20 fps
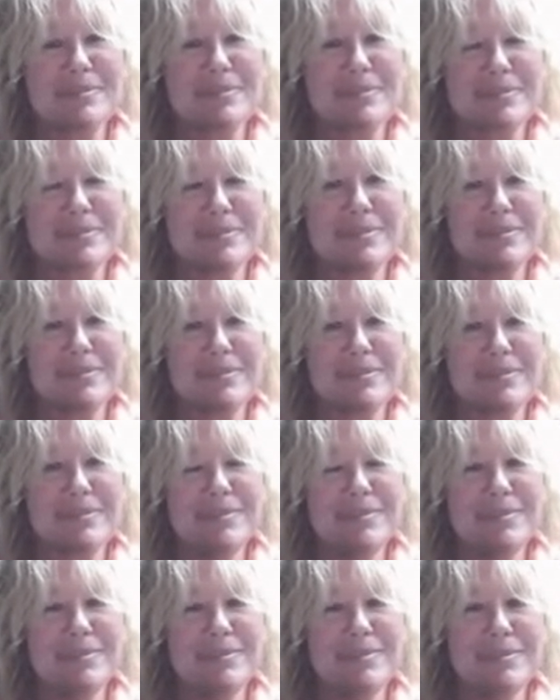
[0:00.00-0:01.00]

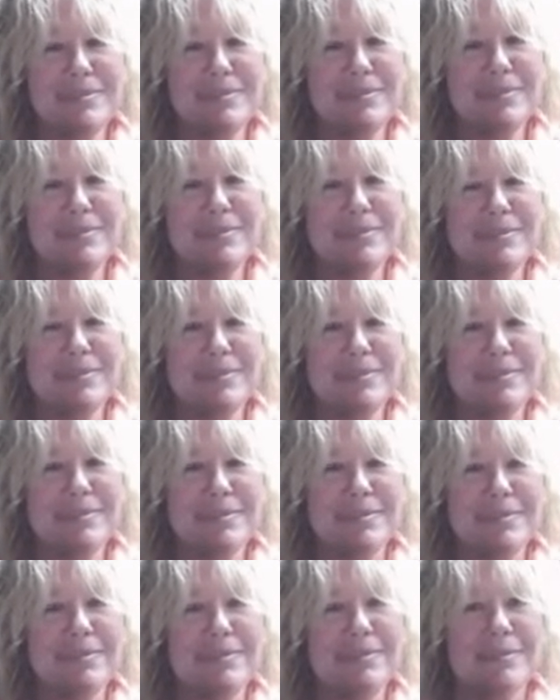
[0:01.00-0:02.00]

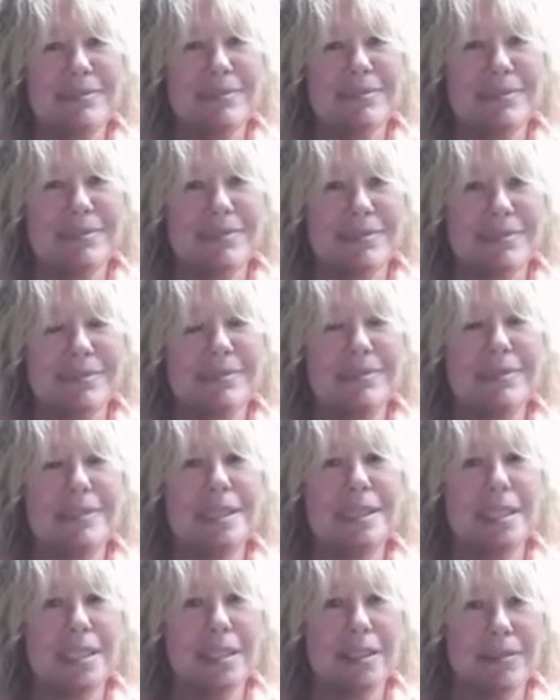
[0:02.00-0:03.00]

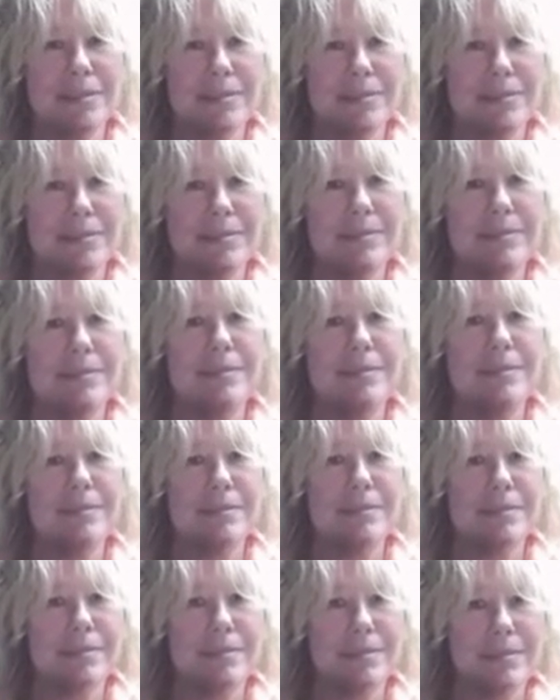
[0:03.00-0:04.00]

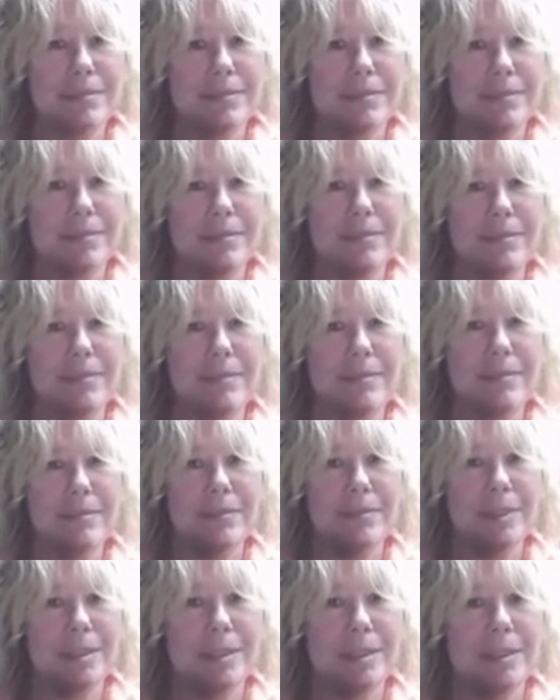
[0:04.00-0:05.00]

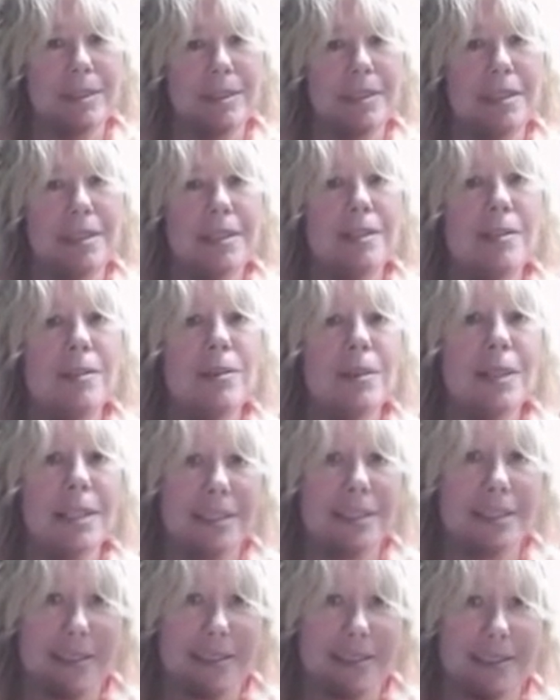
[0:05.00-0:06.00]

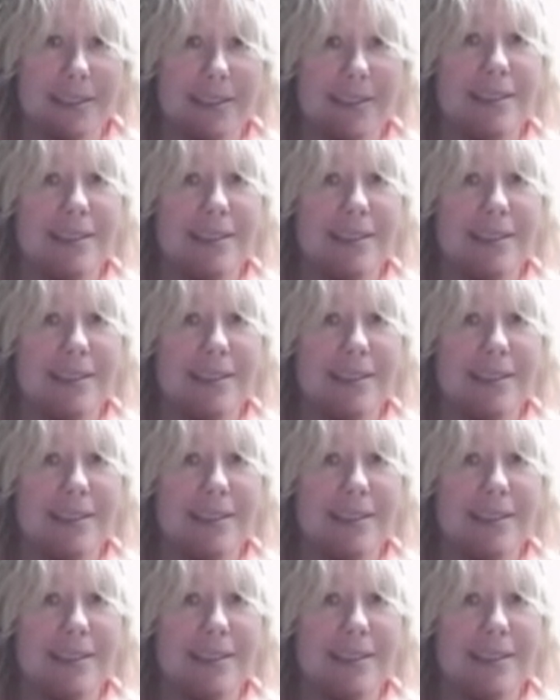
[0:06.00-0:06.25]
The person shown says nothing.